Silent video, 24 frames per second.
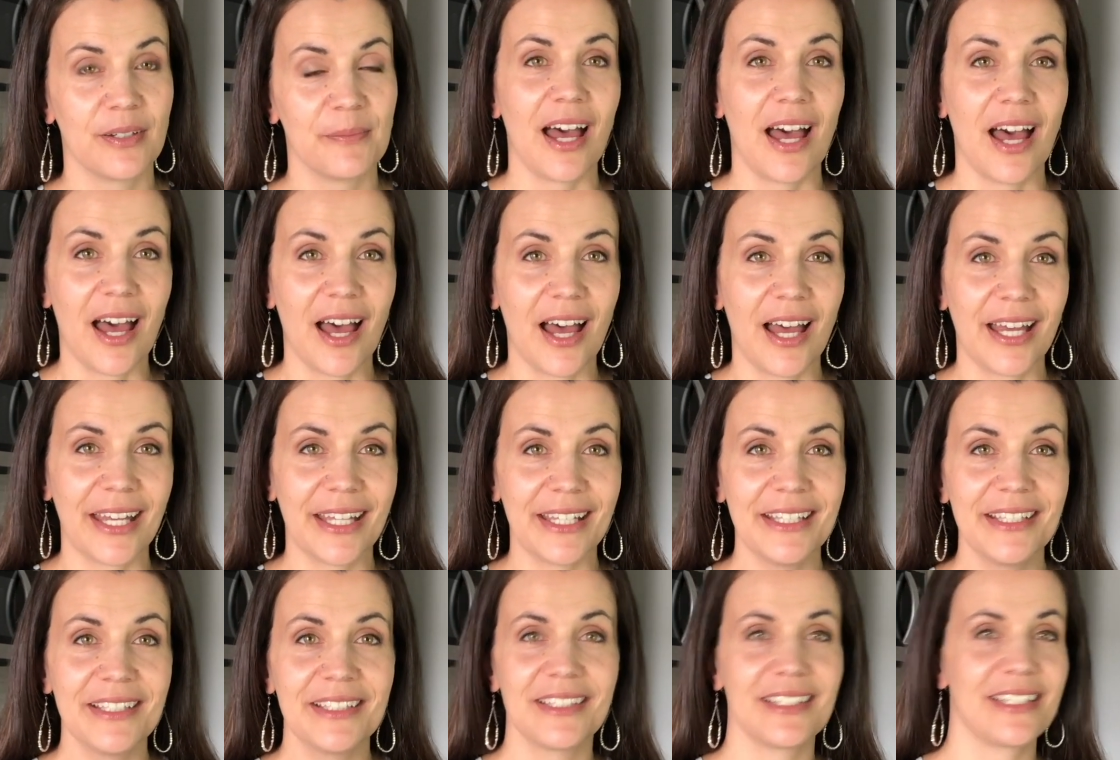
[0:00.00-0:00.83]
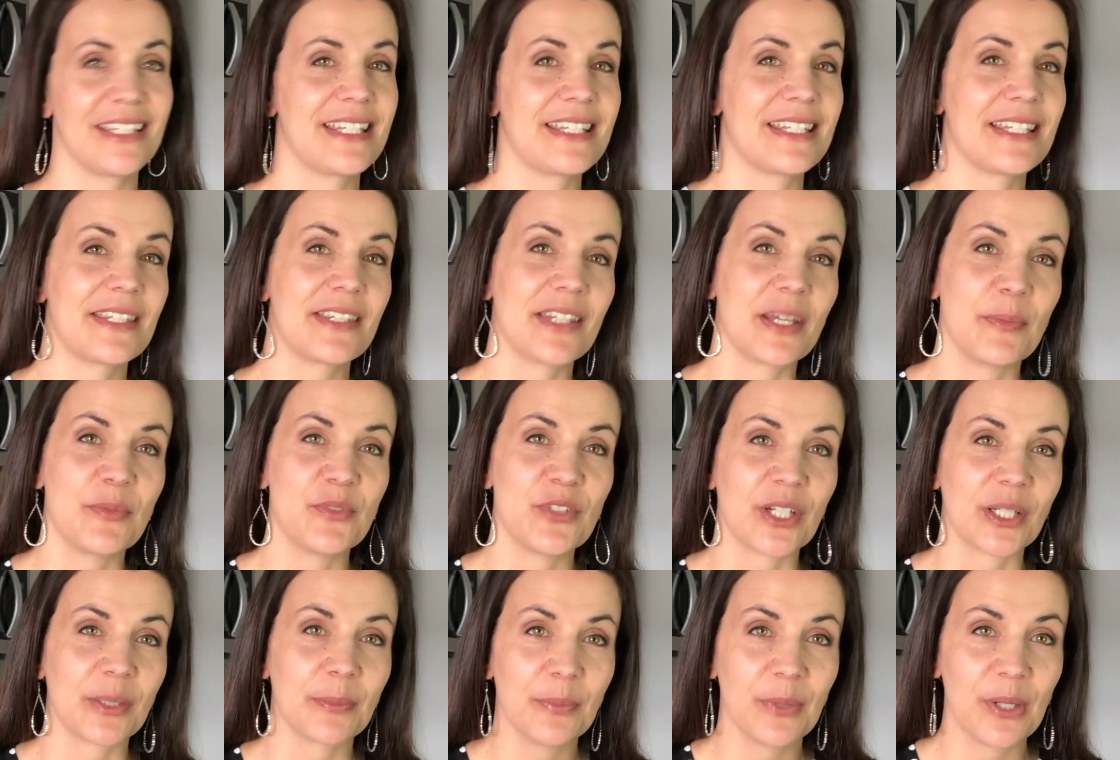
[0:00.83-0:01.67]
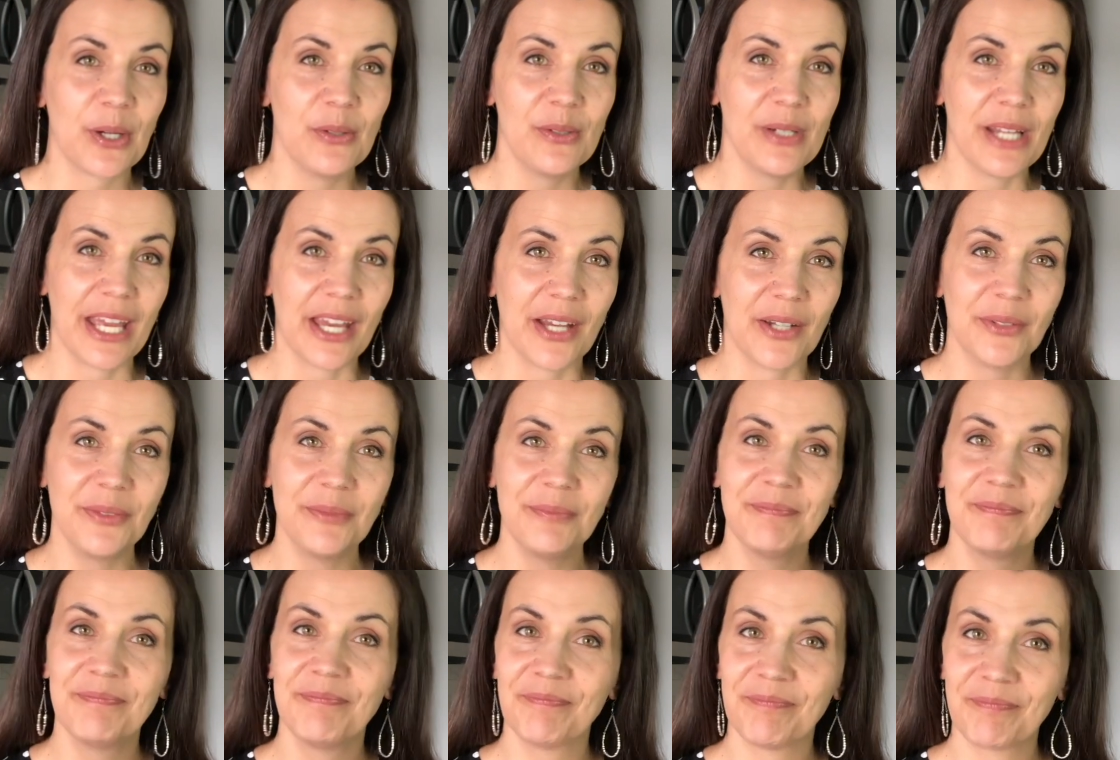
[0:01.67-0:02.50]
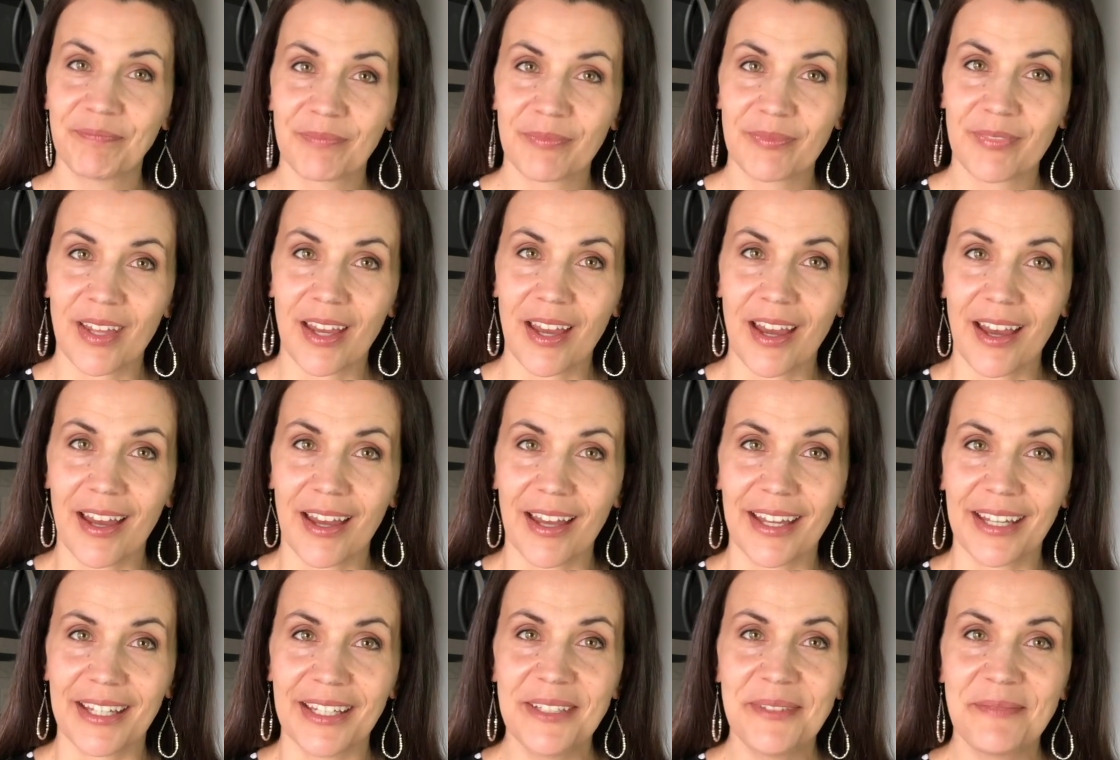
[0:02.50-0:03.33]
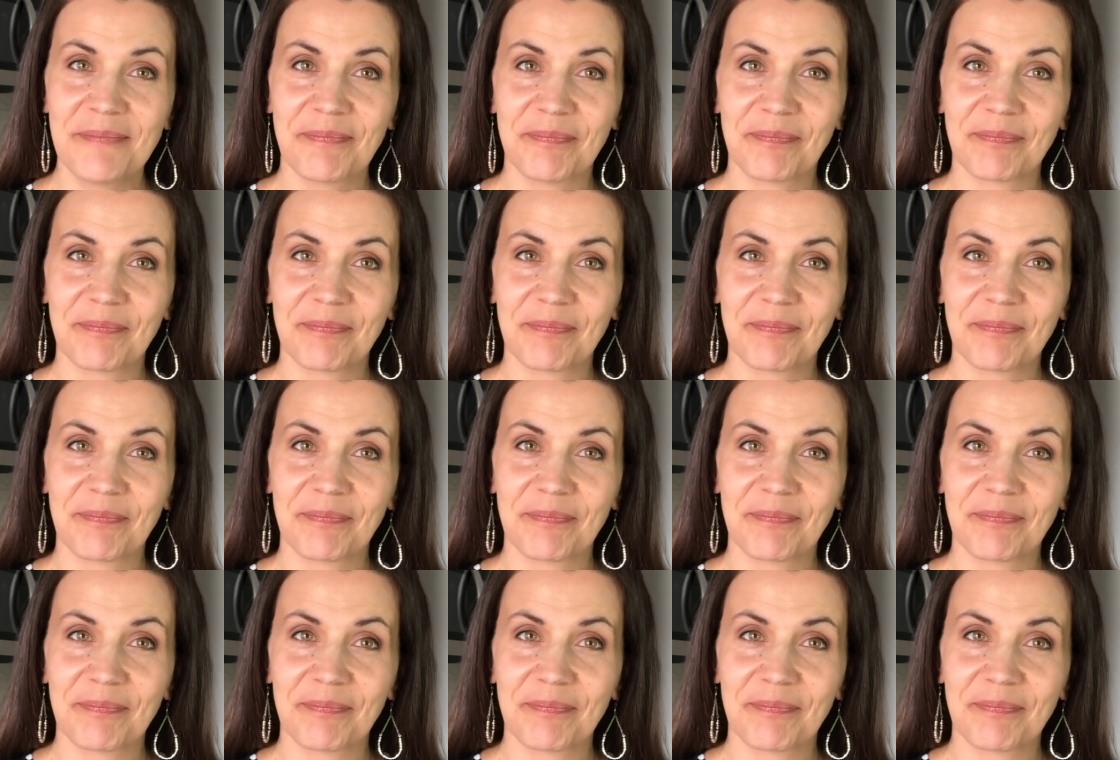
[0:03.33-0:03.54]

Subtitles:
I is the subject pronoun, I,